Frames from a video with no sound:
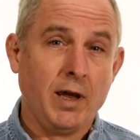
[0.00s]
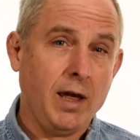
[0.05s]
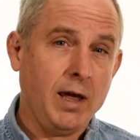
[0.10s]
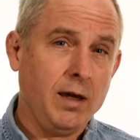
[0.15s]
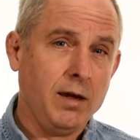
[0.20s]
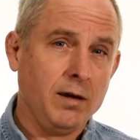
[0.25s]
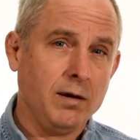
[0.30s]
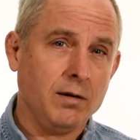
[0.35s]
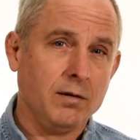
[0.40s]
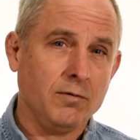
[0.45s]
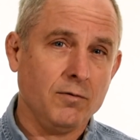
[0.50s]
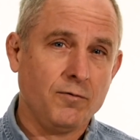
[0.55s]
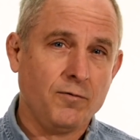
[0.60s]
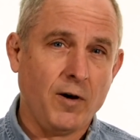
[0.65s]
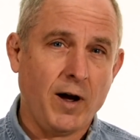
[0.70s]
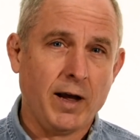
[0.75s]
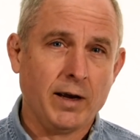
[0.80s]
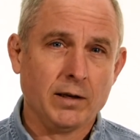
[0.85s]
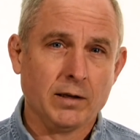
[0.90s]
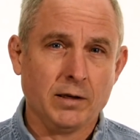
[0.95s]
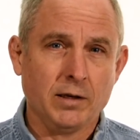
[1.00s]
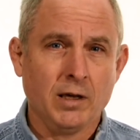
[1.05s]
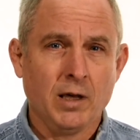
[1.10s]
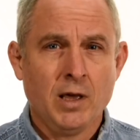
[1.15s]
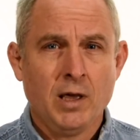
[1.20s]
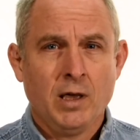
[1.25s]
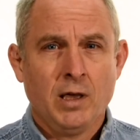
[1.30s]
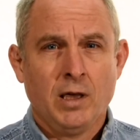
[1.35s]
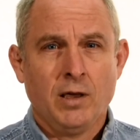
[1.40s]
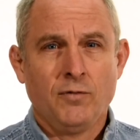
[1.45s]
And finally,
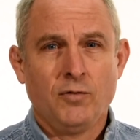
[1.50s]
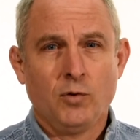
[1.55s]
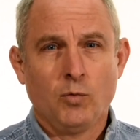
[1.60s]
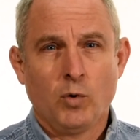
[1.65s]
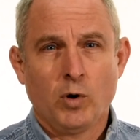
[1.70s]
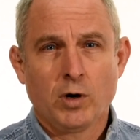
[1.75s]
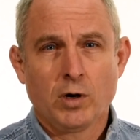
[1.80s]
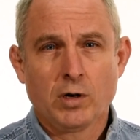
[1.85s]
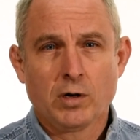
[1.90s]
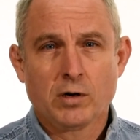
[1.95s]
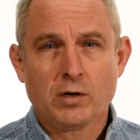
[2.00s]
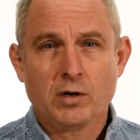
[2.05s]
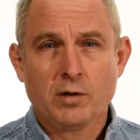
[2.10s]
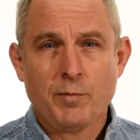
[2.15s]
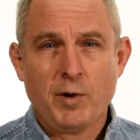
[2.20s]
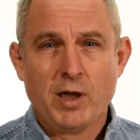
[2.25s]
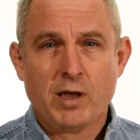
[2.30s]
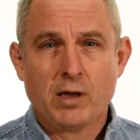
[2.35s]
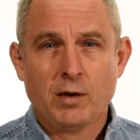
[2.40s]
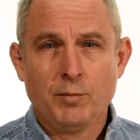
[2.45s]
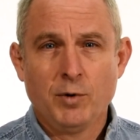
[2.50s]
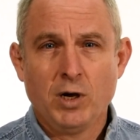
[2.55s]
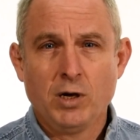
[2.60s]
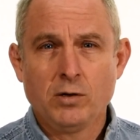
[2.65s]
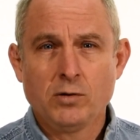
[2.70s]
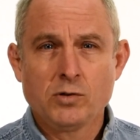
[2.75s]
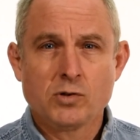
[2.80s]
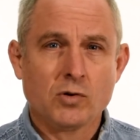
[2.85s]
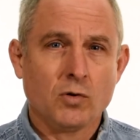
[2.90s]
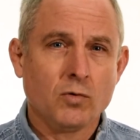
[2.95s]
if you want to learn to make
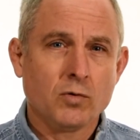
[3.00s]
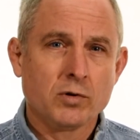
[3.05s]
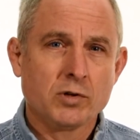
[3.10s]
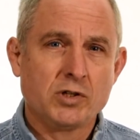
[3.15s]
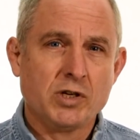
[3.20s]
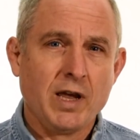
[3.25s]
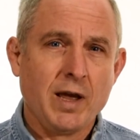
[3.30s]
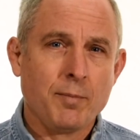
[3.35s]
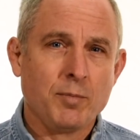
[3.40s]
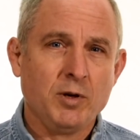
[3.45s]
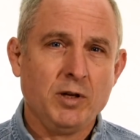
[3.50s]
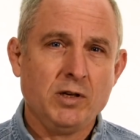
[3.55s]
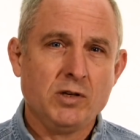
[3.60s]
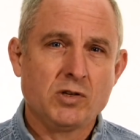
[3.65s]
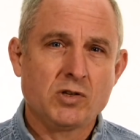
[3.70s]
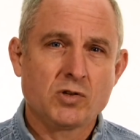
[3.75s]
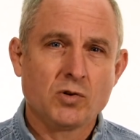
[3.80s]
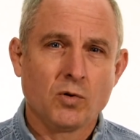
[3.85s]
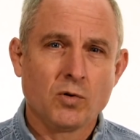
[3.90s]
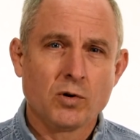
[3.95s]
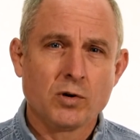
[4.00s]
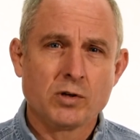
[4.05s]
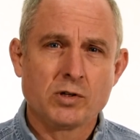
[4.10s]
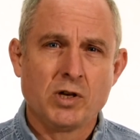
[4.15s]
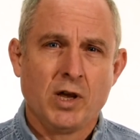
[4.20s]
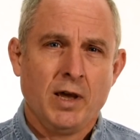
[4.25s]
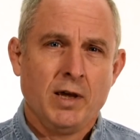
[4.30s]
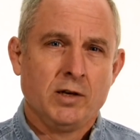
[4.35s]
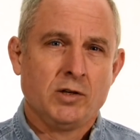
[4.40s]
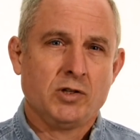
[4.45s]
hamones or Japanese
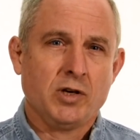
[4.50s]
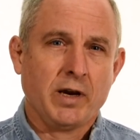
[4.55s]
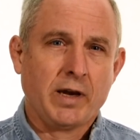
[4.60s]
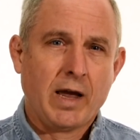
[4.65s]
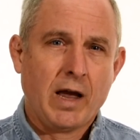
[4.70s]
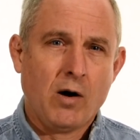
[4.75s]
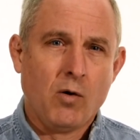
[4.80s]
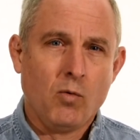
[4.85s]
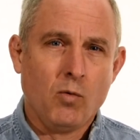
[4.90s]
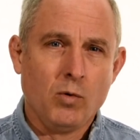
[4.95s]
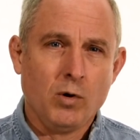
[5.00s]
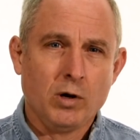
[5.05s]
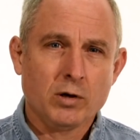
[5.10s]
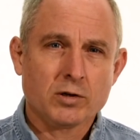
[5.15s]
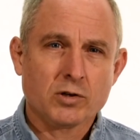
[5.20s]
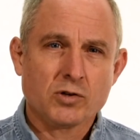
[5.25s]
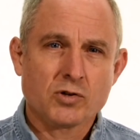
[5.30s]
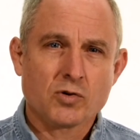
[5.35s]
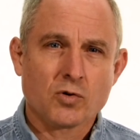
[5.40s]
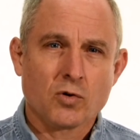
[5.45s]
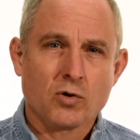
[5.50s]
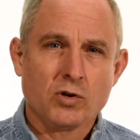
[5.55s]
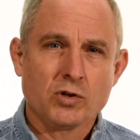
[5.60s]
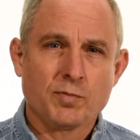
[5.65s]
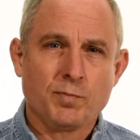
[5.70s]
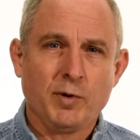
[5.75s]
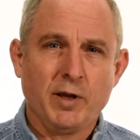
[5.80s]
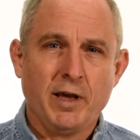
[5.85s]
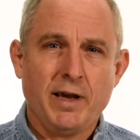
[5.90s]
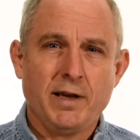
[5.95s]
swords, check out
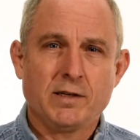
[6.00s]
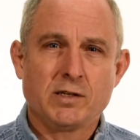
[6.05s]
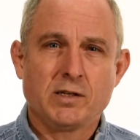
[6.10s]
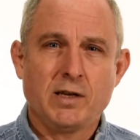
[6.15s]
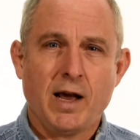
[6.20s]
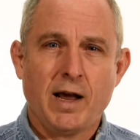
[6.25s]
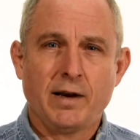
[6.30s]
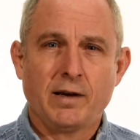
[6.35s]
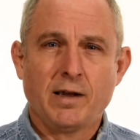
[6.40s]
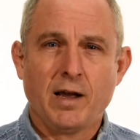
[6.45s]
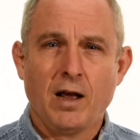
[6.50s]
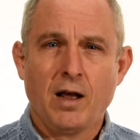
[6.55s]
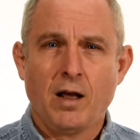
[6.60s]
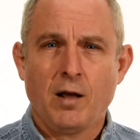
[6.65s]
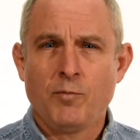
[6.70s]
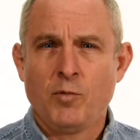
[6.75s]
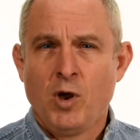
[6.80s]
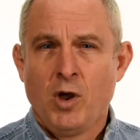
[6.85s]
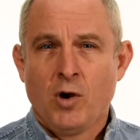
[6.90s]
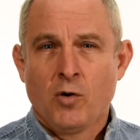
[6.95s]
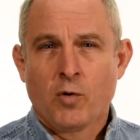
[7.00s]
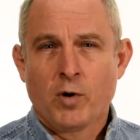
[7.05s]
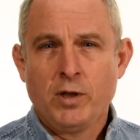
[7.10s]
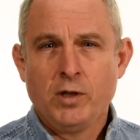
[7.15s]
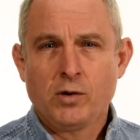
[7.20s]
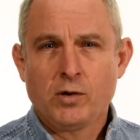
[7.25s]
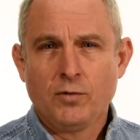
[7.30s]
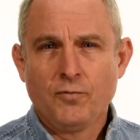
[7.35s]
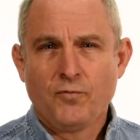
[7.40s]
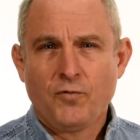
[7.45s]
waltersorrellsblades.com where
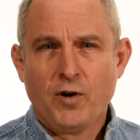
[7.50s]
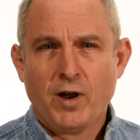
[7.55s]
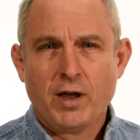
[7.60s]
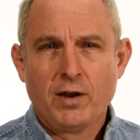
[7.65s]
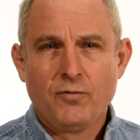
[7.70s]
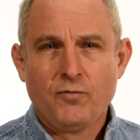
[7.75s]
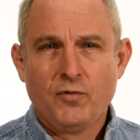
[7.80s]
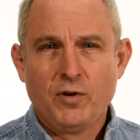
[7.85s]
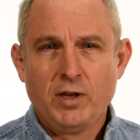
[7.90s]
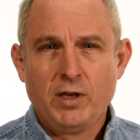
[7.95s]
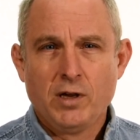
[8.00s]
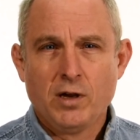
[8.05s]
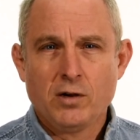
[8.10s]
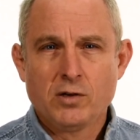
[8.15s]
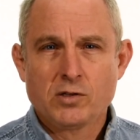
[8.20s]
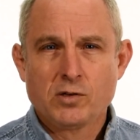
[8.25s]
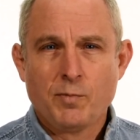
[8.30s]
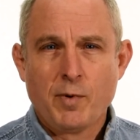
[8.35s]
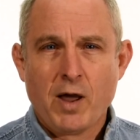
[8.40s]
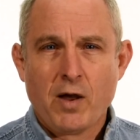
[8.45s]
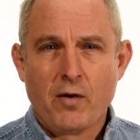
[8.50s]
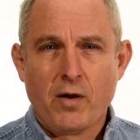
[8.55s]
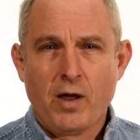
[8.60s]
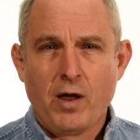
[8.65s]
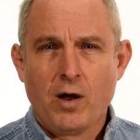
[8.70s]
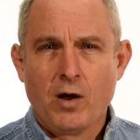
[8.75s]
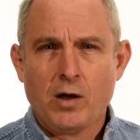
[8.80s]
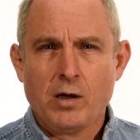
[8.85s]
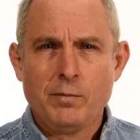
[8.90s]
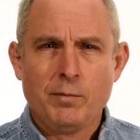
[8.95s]
you can find videos about
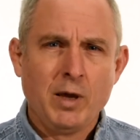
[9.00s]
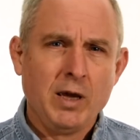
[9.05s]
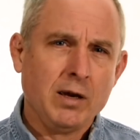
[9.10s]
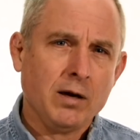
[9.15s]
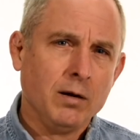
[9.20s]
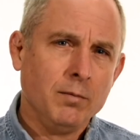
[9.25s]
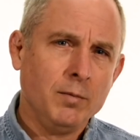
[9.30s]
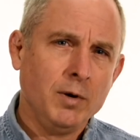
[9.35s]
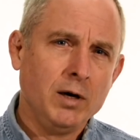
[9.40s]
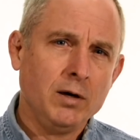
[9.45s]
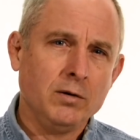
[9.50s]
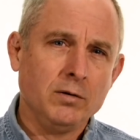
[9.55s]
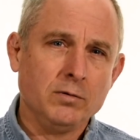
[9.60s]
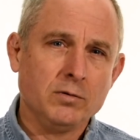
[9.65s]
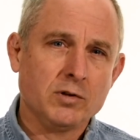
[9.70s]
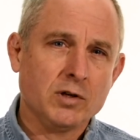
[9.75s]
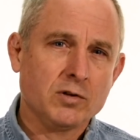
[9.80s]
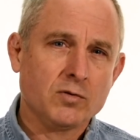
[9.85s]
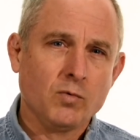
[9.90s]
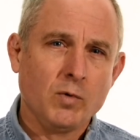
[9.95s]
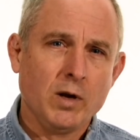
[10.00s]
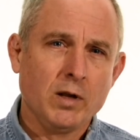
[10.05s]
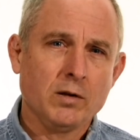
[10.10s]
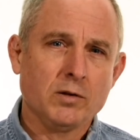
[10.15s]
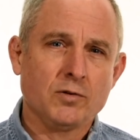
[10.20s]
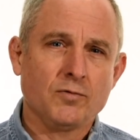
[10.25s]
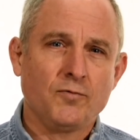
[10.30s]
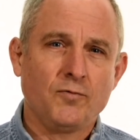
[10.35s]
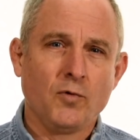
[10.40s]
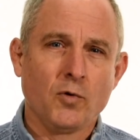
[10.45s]
how I make hamones, as well
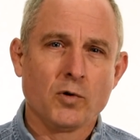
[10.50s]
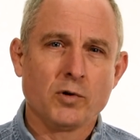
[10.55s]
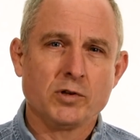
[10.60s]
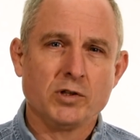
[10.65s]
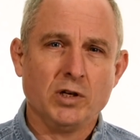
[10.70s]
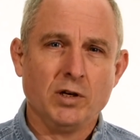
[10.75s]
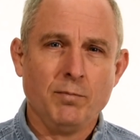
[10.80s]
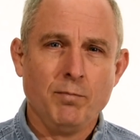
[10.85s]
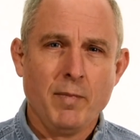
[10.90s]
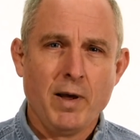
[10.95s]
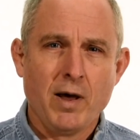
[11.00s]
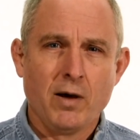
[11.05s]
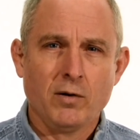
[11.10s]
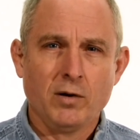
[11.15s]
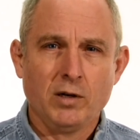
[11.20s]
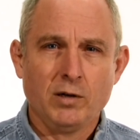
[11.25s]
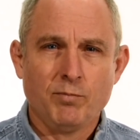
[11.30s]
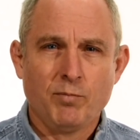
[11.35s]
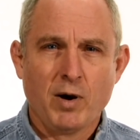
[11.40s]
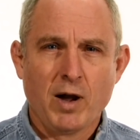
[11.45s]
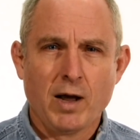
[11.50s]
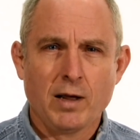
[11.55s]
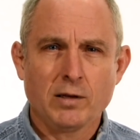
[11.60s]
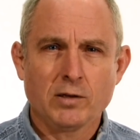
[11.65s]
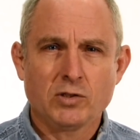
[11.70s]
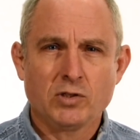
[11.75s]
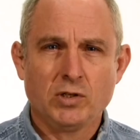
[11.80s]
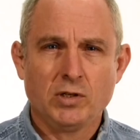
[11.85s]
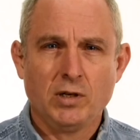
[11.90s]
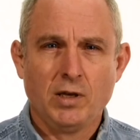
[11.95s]
as forging, mounting,
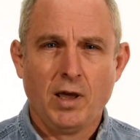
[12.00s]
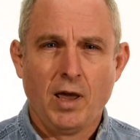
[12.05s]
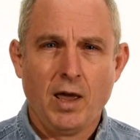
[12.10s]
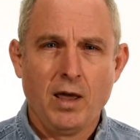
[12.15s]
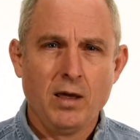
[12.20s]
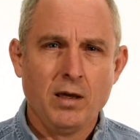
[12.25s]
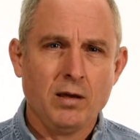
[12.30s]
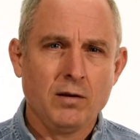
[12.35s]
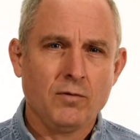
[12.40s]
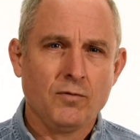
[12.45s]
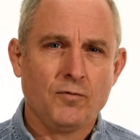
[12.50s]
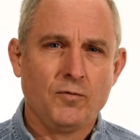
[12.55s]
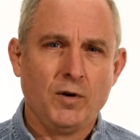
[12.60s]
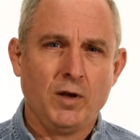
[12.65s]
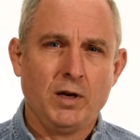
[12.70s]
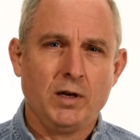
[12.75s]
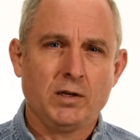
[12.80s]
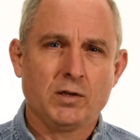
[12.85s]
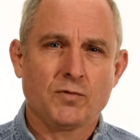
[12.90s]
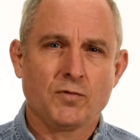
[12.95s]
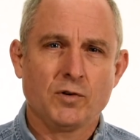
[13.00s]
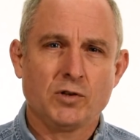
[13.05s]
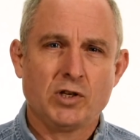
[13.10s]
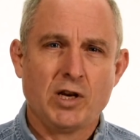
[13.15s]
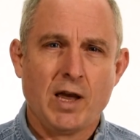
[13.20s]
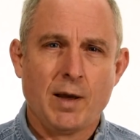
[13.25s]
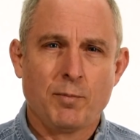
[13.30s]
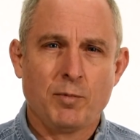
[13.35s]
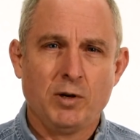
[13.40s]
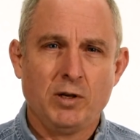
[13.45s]
polishing, and fittings for
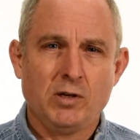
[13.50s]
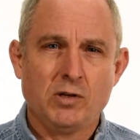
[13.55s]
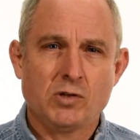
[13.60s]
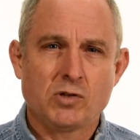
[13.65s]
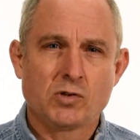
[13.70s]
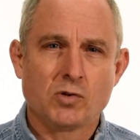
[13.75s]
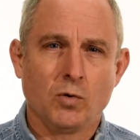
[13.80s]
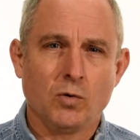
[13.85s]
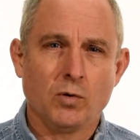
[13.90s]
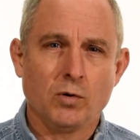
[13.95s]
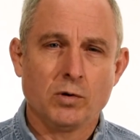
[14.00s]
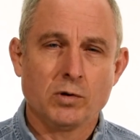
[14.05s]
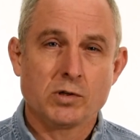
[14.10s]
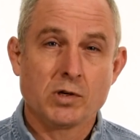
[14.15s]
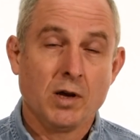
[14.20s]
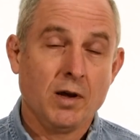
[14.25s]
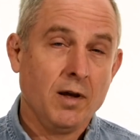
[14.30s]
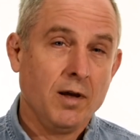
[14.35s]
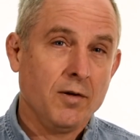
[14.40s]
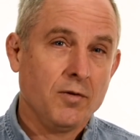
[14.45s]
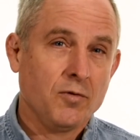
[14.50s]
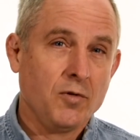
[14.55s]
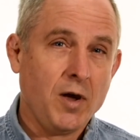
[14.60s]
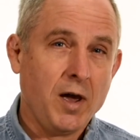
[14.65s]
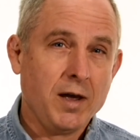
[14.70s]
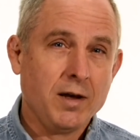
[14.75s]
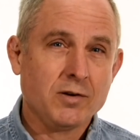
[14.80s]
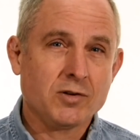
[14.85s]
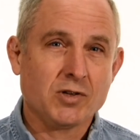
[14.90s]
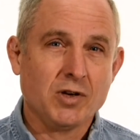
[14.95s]
Japanese swords.
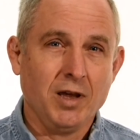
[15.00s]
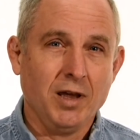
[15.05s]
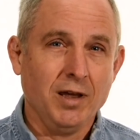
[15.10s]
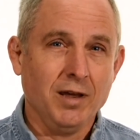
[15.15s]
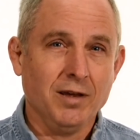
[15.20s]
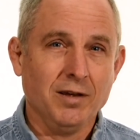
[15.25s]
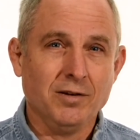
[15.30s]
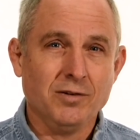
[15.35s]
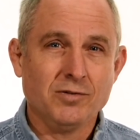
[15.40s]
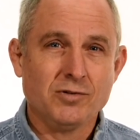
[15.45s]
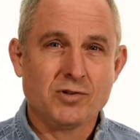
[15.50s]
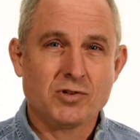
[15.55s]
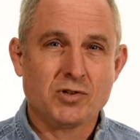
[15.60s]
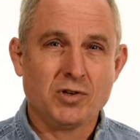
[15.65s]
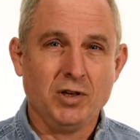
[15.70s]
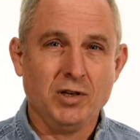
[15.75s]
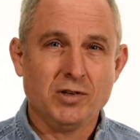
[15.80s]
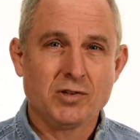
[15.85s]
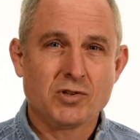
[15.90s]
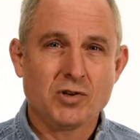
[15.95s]
Thanks and see you